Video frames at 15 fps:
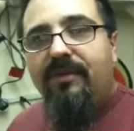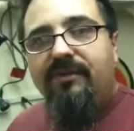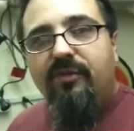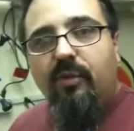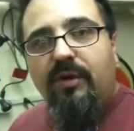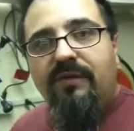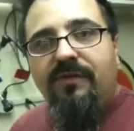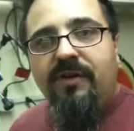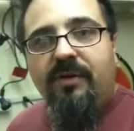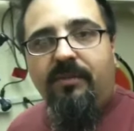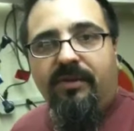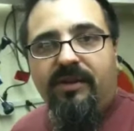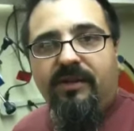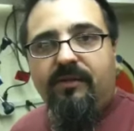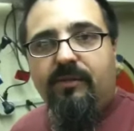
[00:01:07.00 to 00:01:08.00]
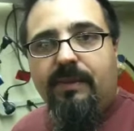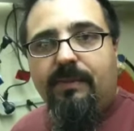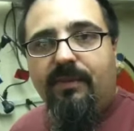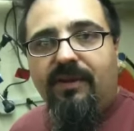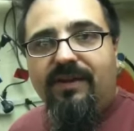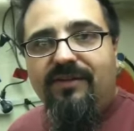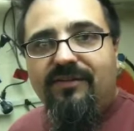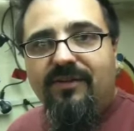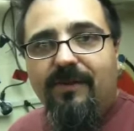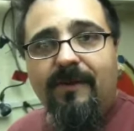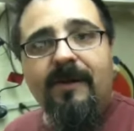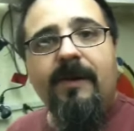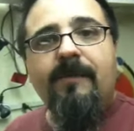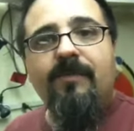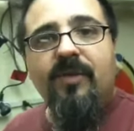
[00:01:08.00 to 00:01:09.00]
of this or even completely replace it.
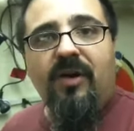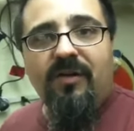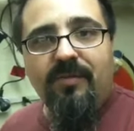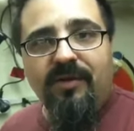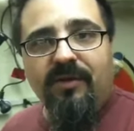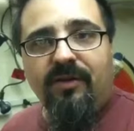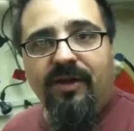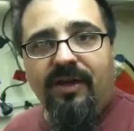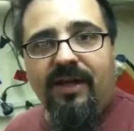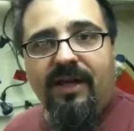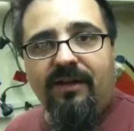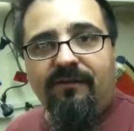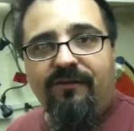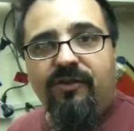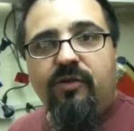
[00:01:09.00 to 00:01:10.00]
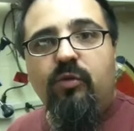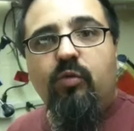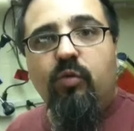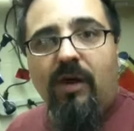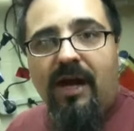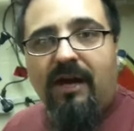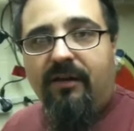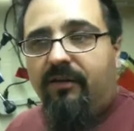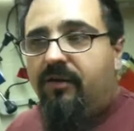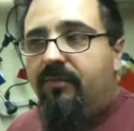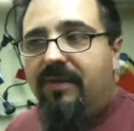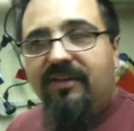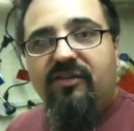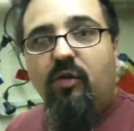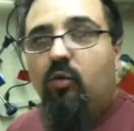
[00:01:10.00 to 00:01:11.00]
Now I've been looking at a few. Rockler
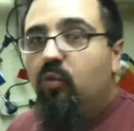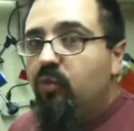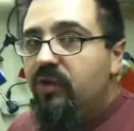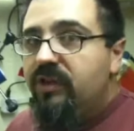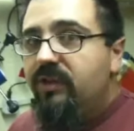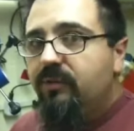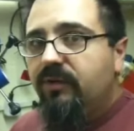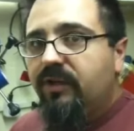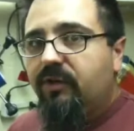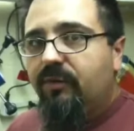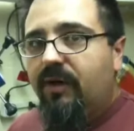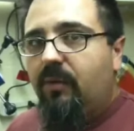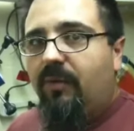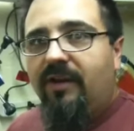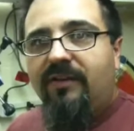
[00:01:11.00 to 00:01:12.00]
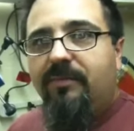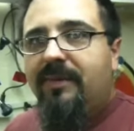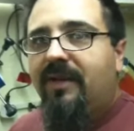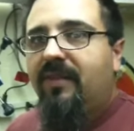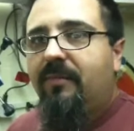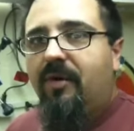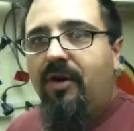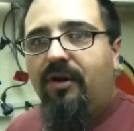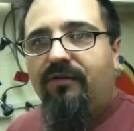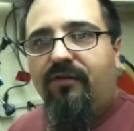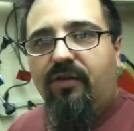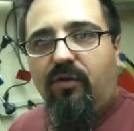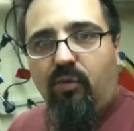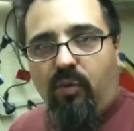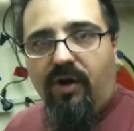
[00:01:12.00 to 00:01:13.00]
makes a really, really great one that's been on the market
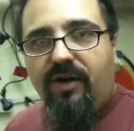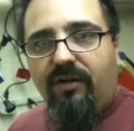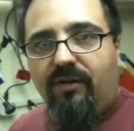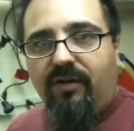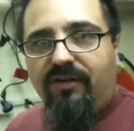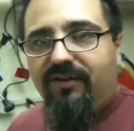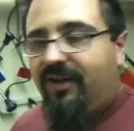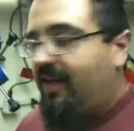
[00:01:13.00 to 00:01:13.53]
for quite a long